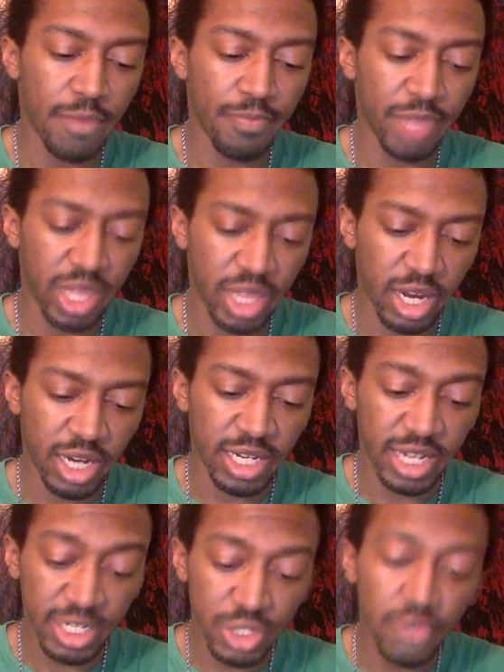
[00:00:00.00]
In their
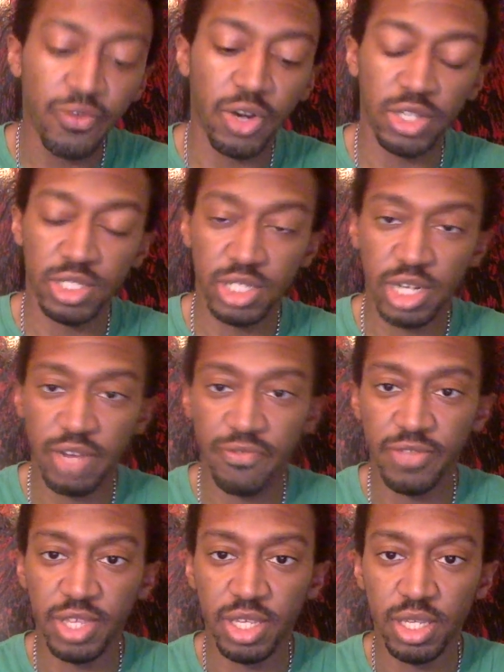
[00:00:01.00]
initial version
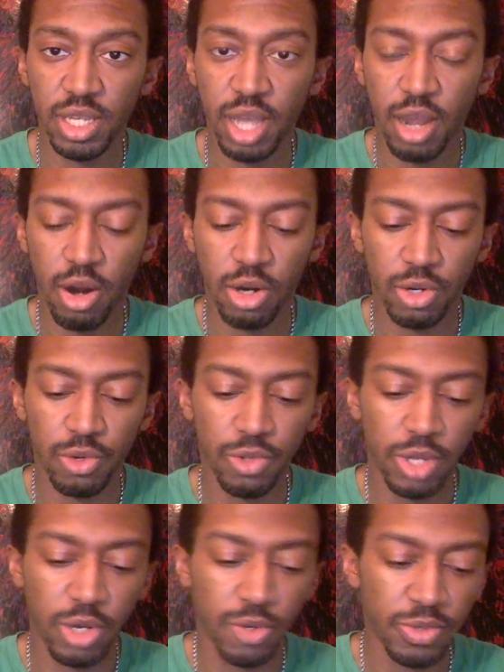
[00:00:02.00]
of the article,
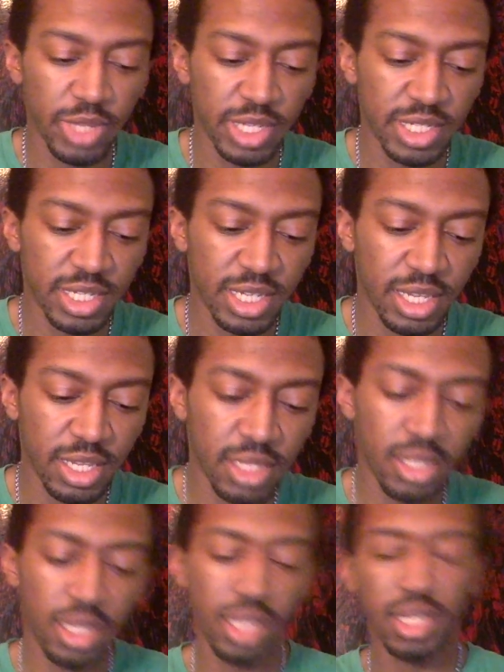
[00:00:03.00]
though, they
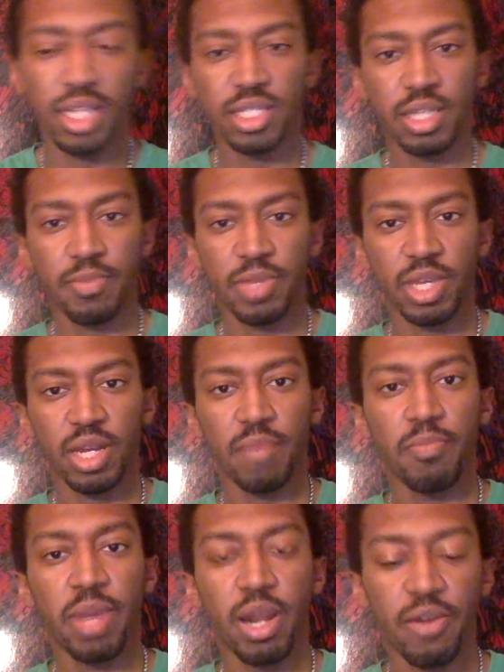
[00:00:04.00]
said something, and I'm
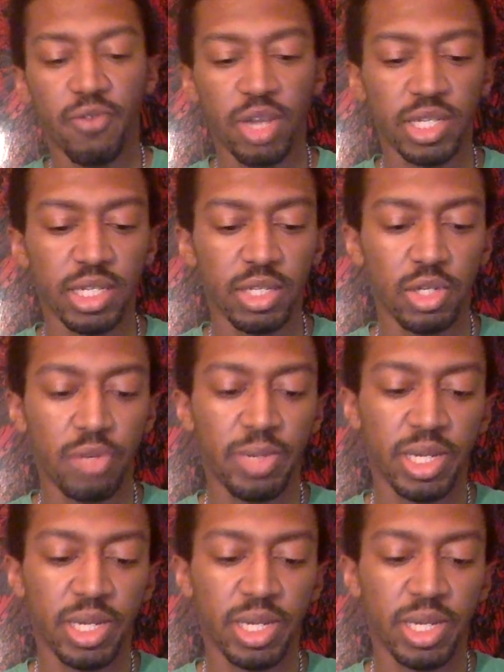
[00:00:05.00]
paraphrasing a little bit